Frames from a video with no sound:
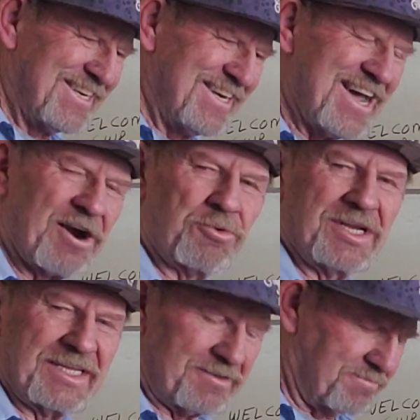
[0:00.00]
Not
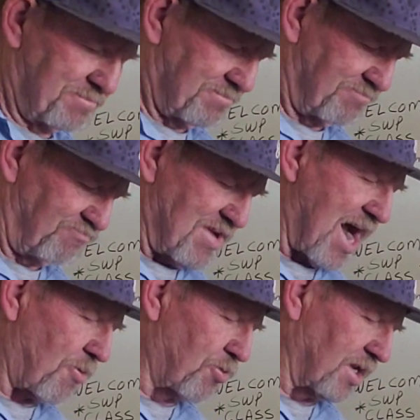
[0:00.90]
really.
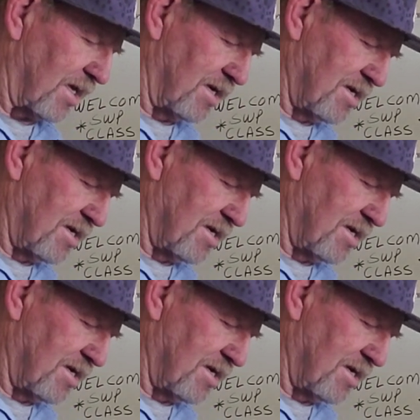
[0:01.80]
Not really.